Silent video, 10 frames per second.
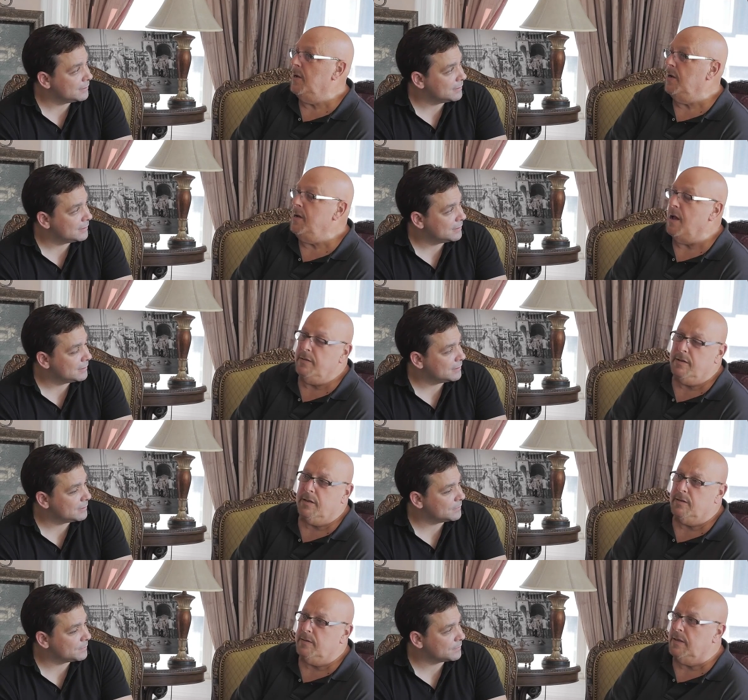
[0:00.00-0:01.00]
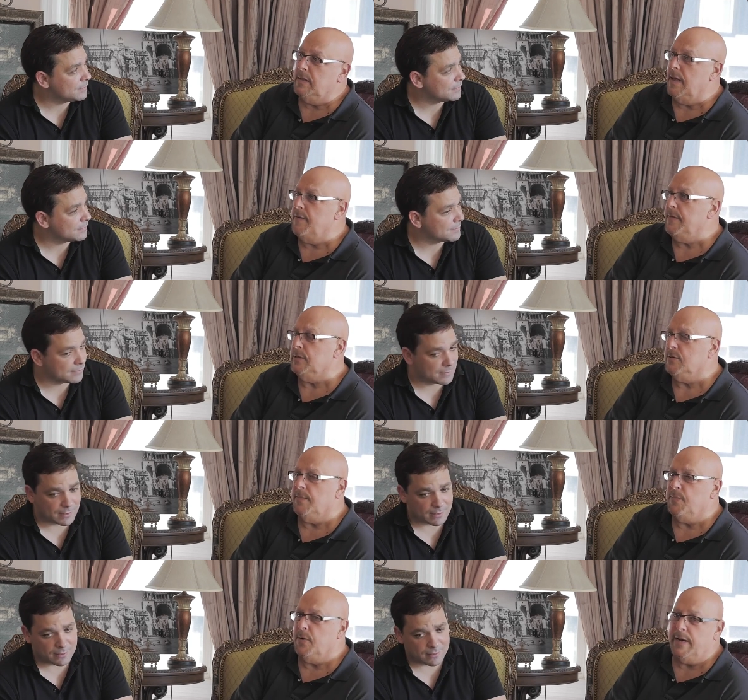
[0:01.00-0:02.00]
Speaker 1: No, they're going to. Everything's going
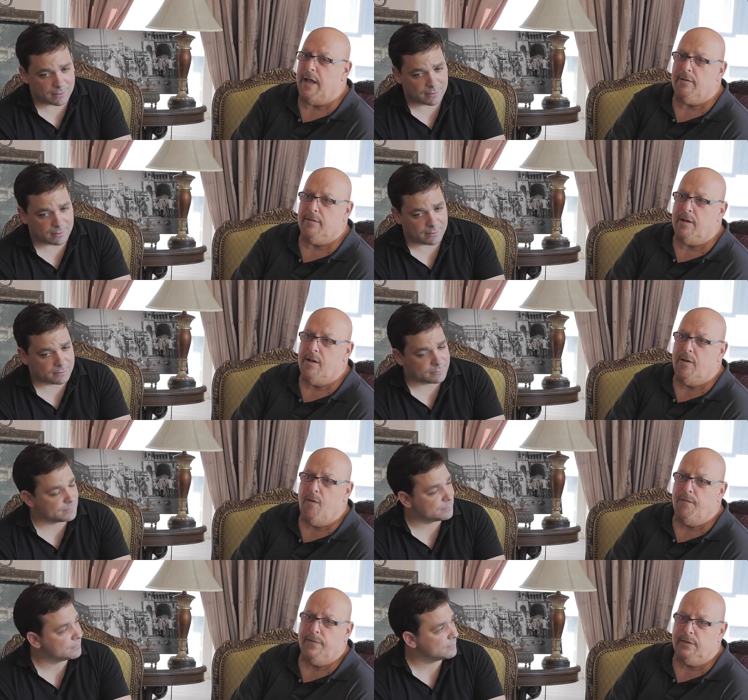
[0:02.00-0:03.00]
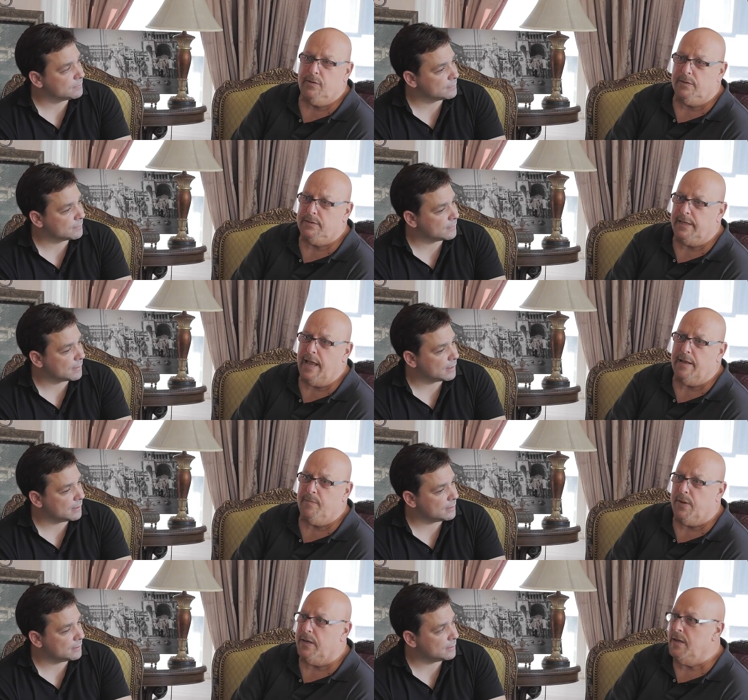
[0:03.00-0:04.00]
to burn out. Uh, hopefully, towards the
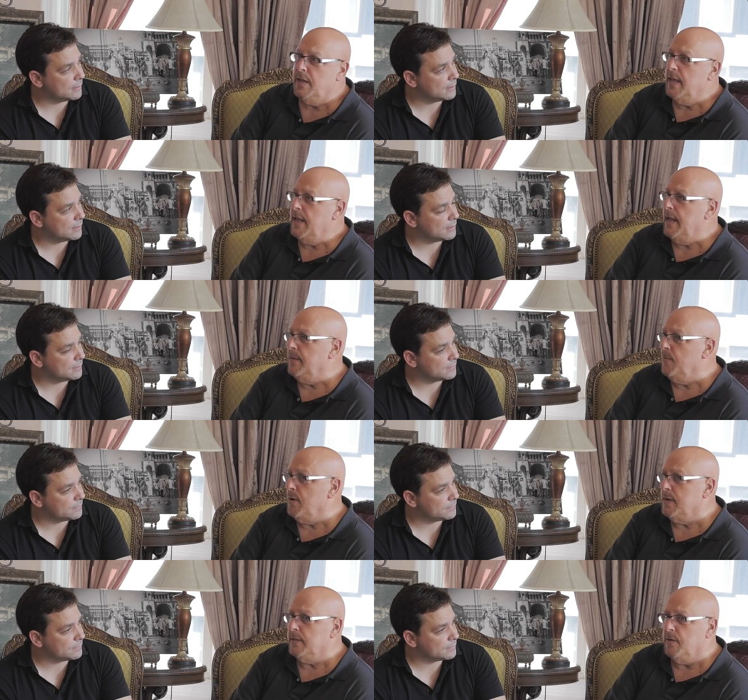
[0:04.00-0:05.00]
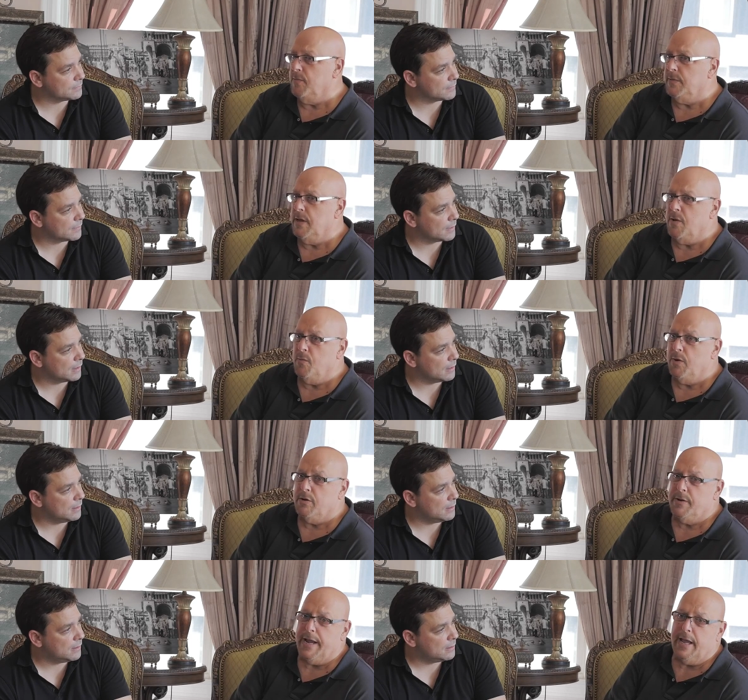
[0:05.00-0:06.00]
end, but in the market that that
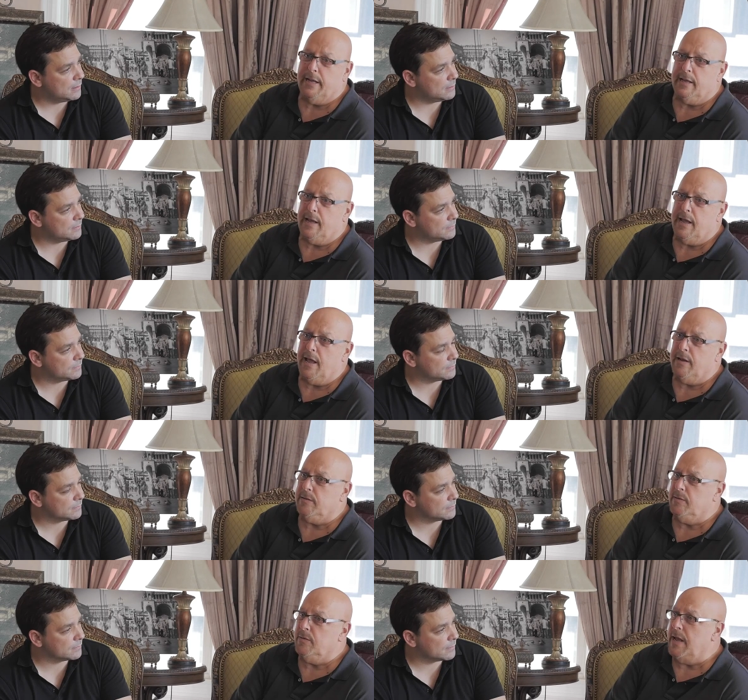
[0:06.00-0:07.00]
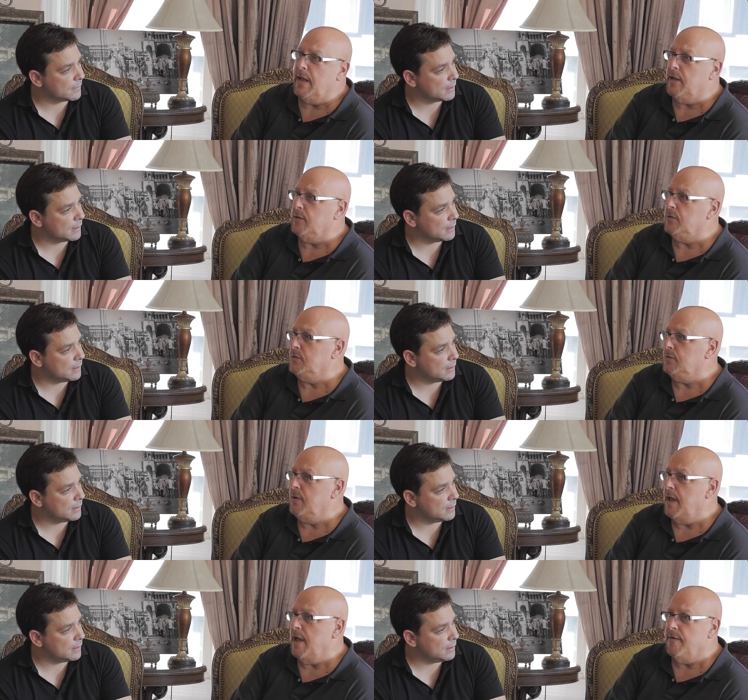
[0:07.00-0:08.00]
we're in, and and you
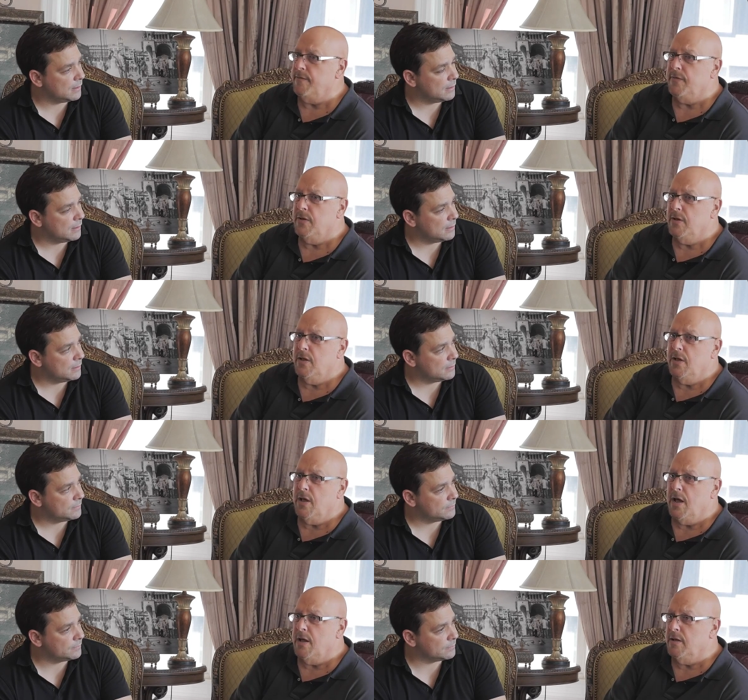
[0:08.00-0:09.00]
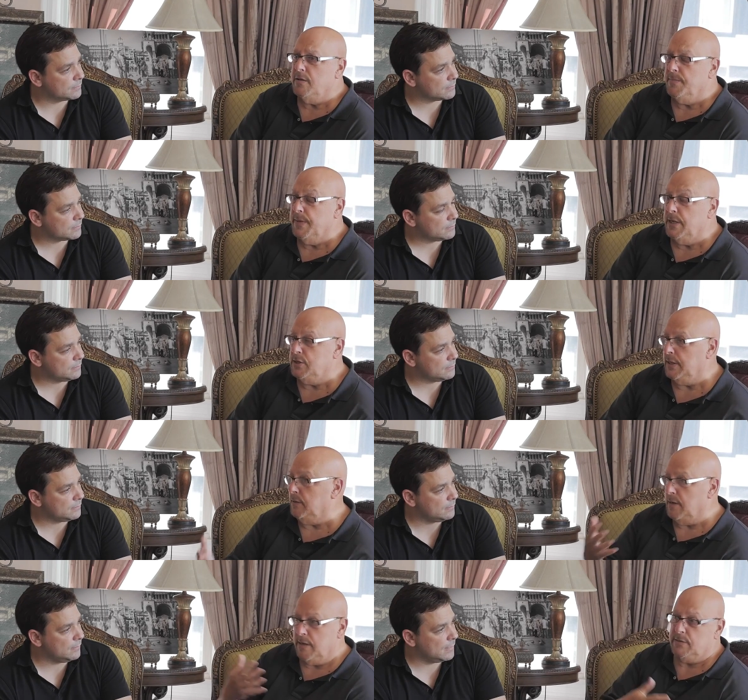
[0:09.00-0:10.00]
have. Uh,
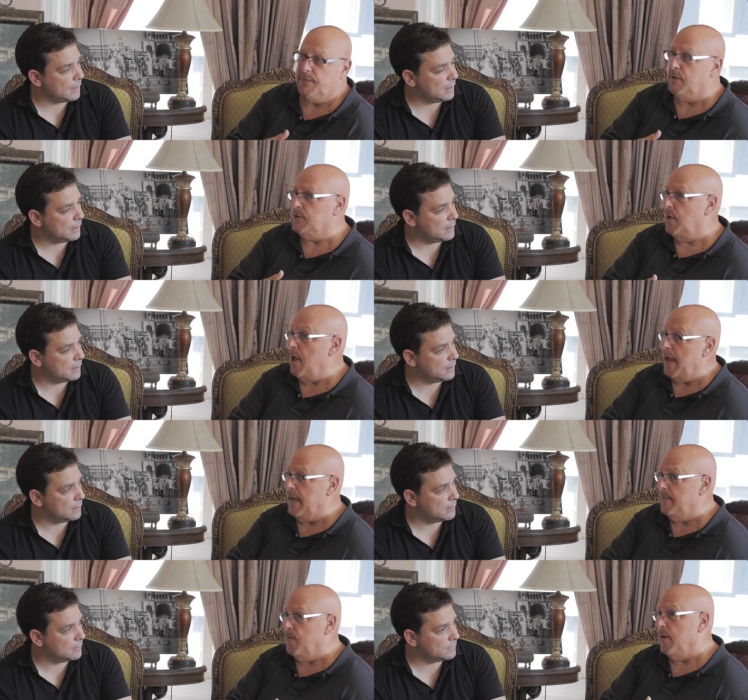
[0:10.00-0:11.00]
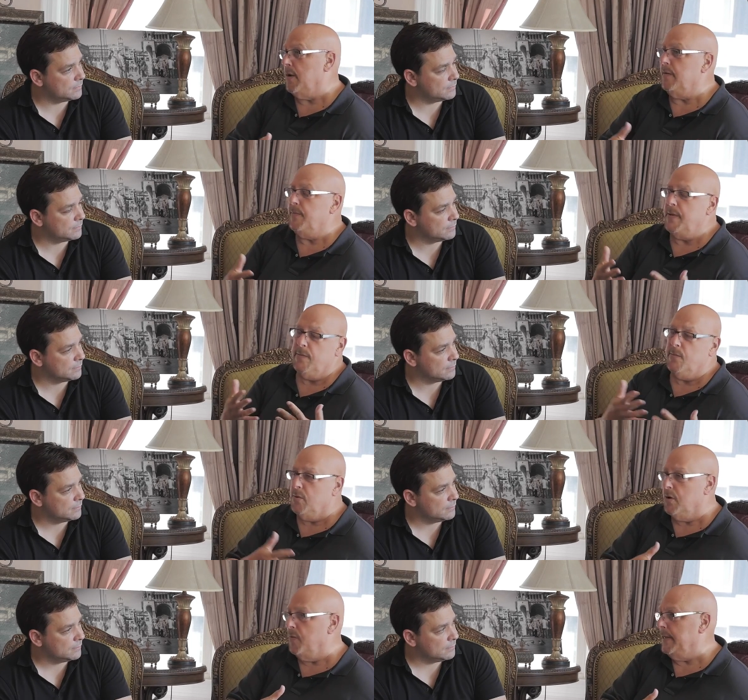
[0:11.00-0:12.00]
diminishing as far as the high end market and people
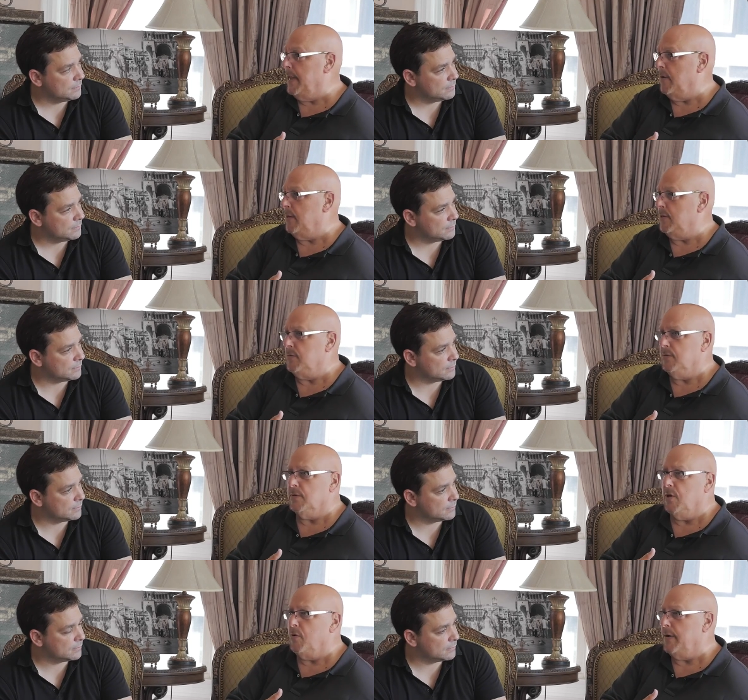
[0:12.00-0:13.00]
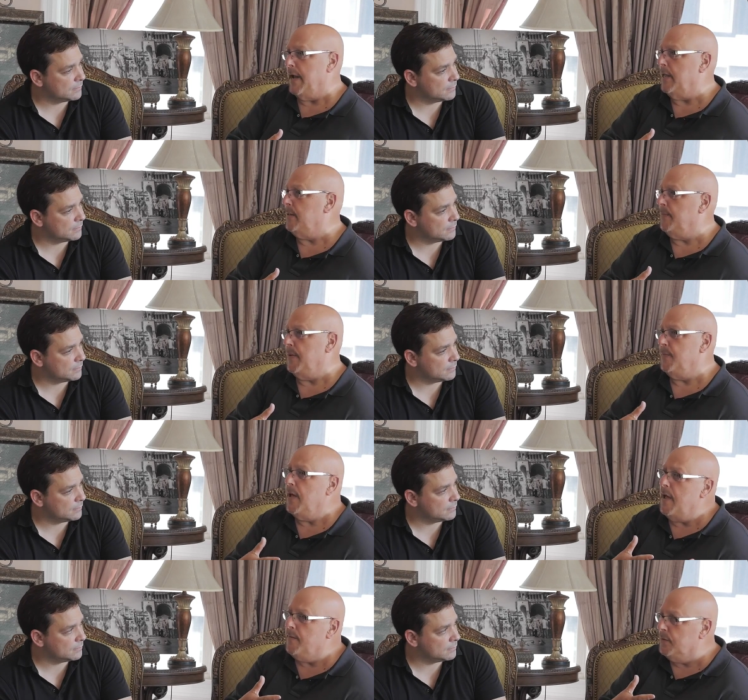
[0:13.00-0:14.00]
more going down into a lower end and people
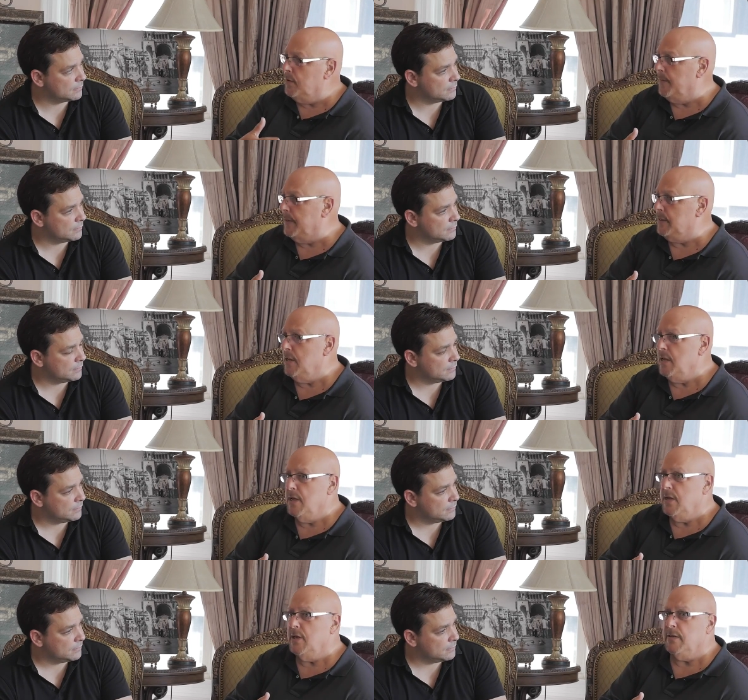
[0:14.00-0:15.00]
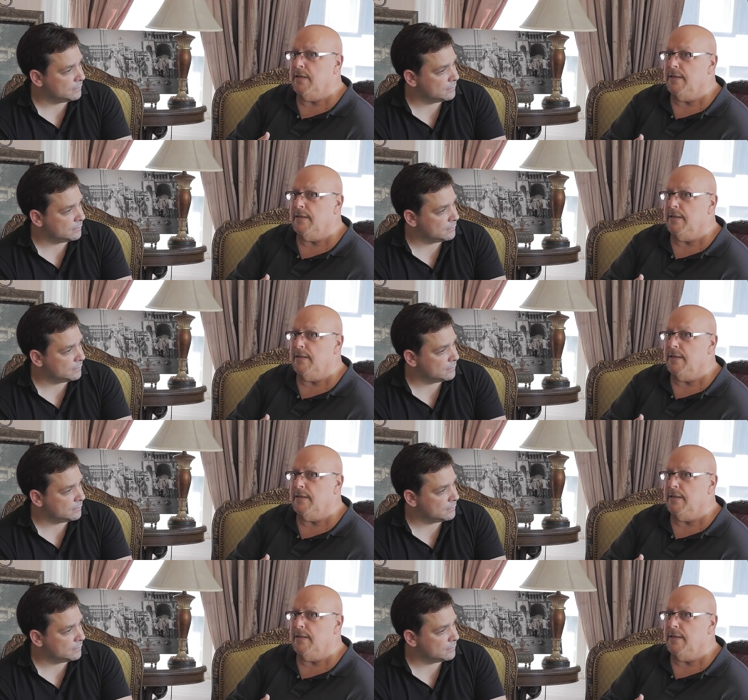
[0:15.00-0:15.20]
have a little bit you know, there's